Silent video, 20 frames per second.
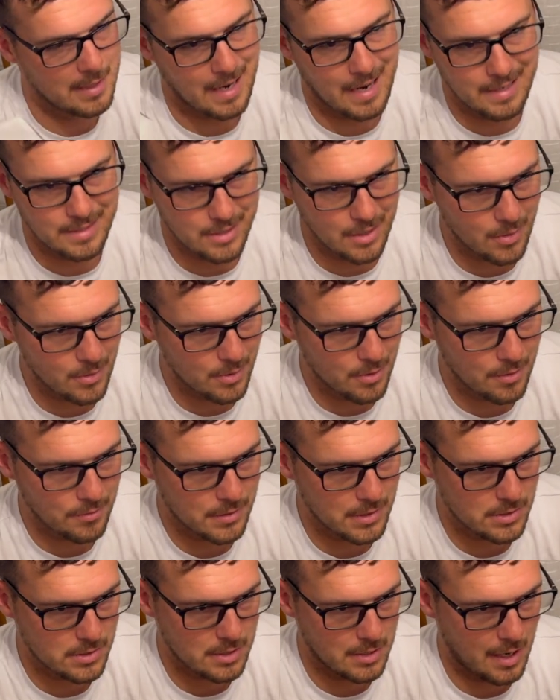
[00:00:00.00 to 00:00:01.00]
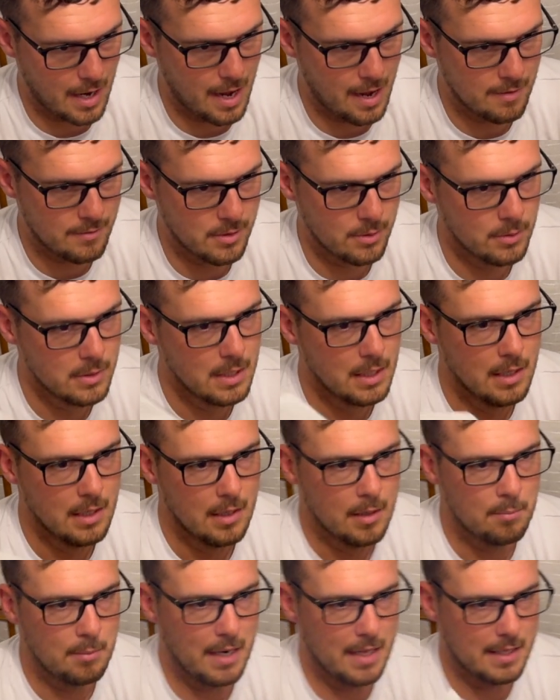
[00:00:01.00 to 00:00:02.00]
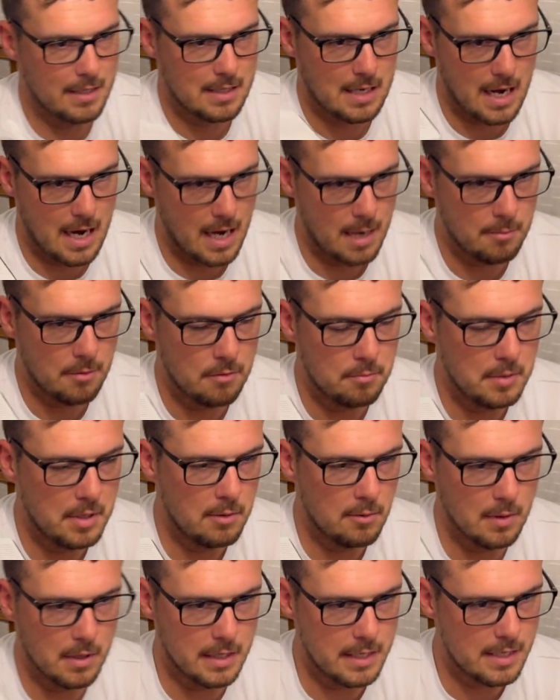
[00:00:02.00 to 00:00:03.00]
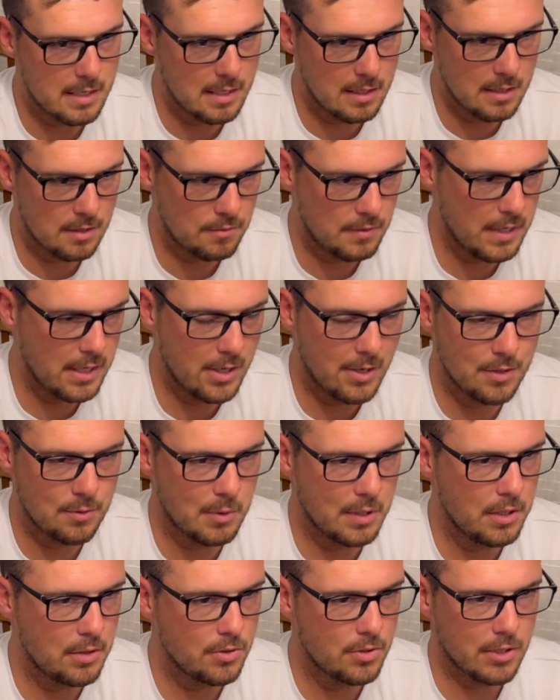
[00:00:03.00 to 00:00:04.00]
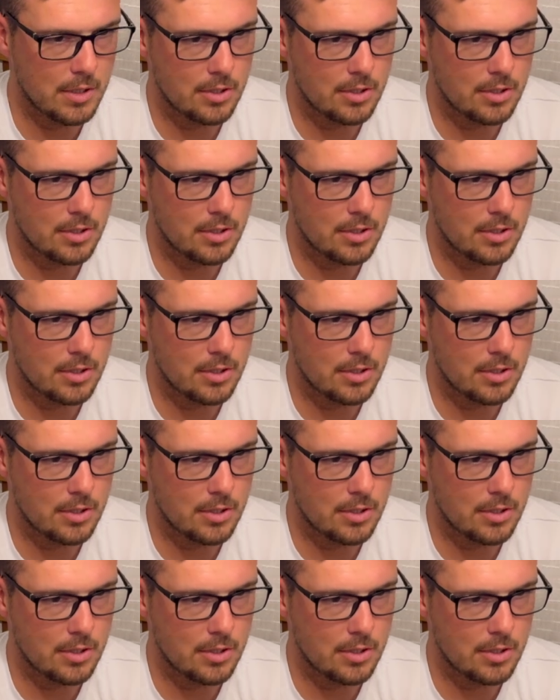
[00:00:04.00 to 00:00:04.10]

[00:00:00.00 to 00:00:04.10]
I don't know if they'll still have it by the time of me releasing this video, as we usually